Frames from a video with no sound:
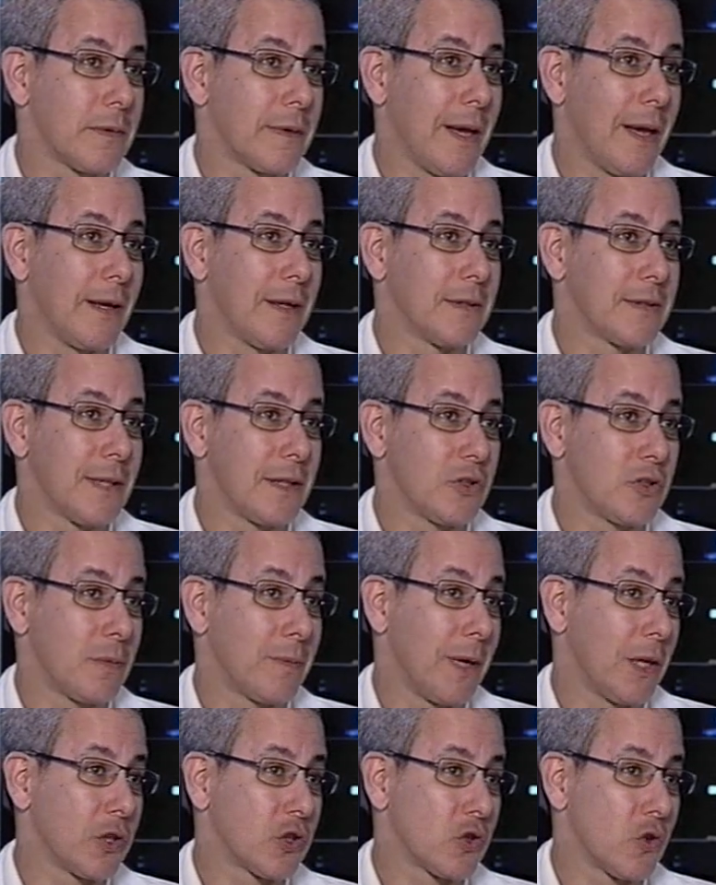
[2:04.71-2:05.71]
That is, they should
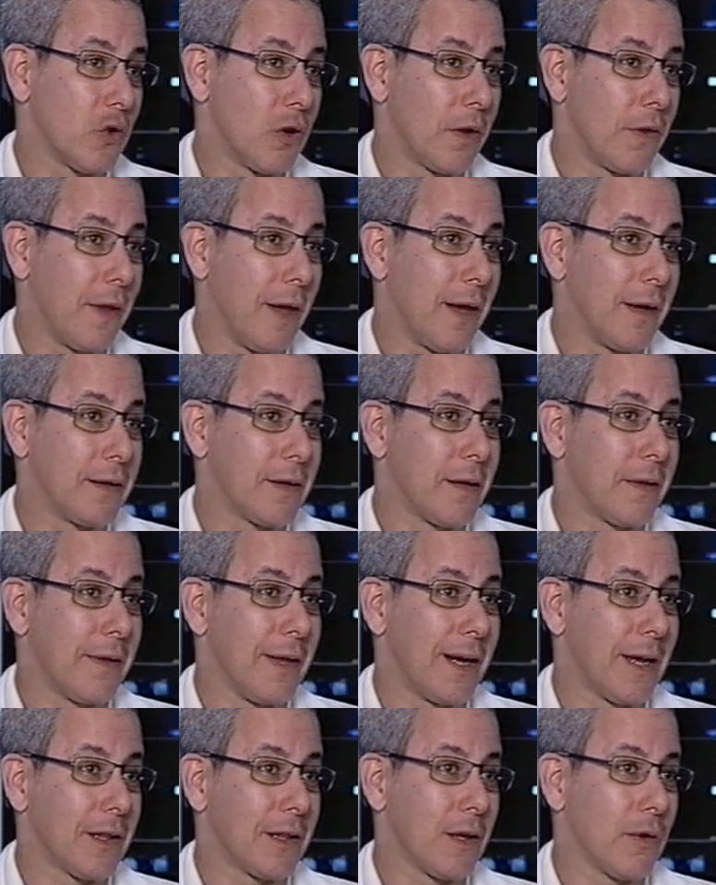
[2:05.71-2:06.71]
make sure that
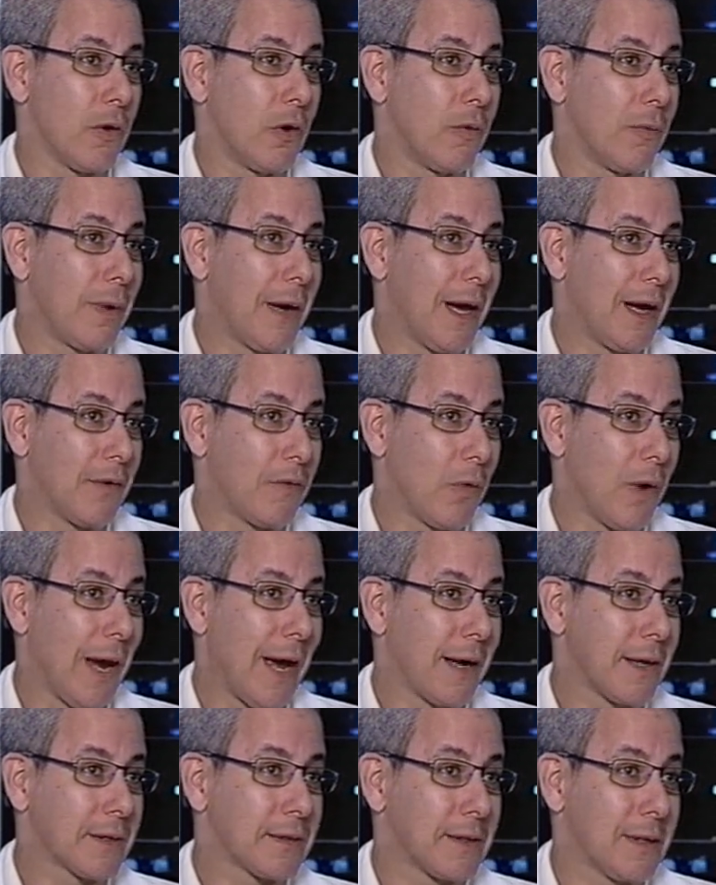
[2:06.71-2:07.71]
they get their own pot of
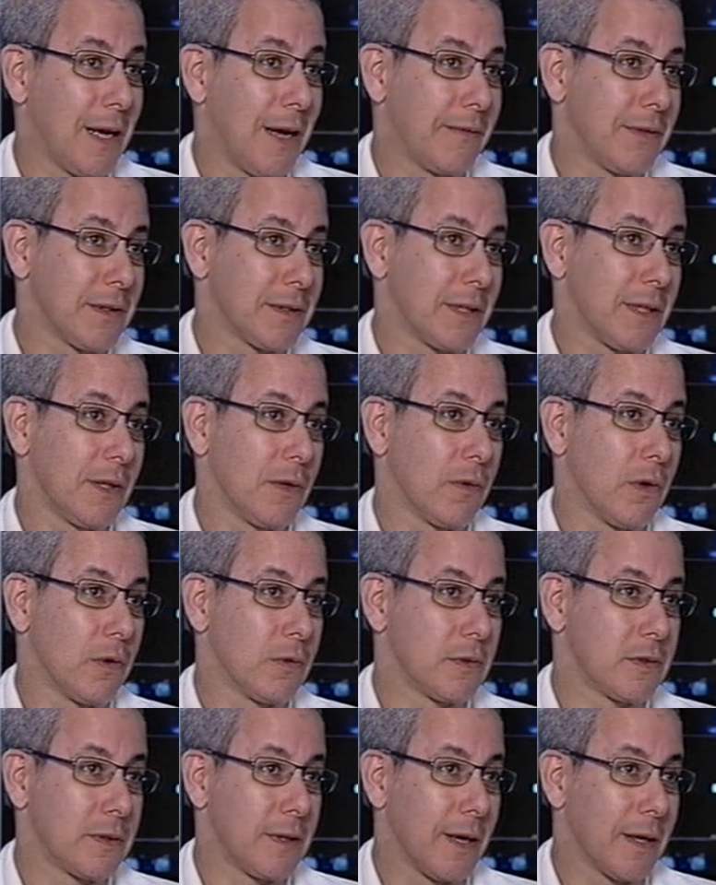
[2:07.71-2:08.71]
wax and obviously their
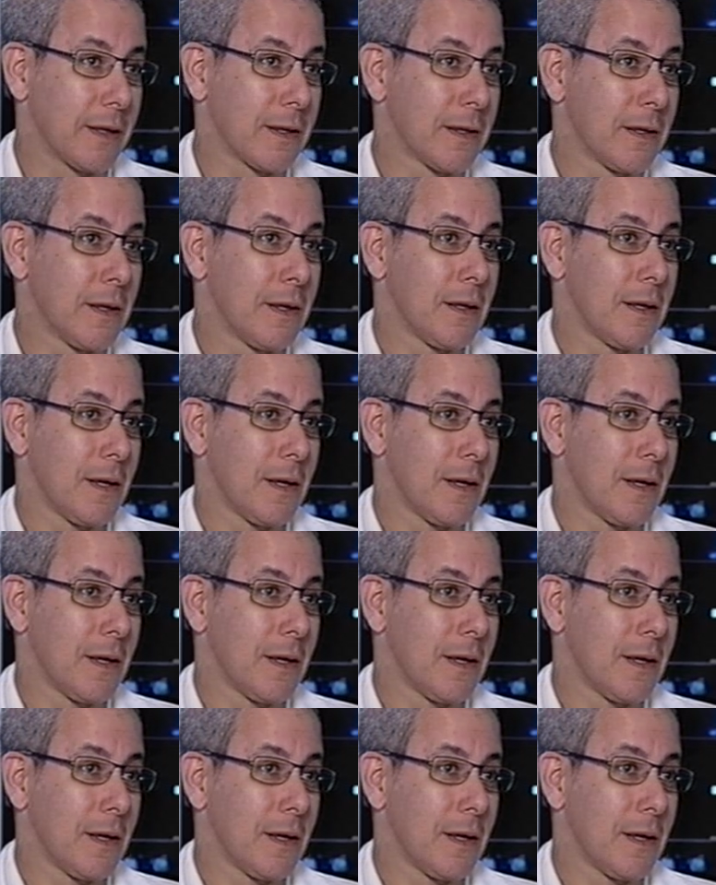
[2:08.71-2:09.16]
own stick,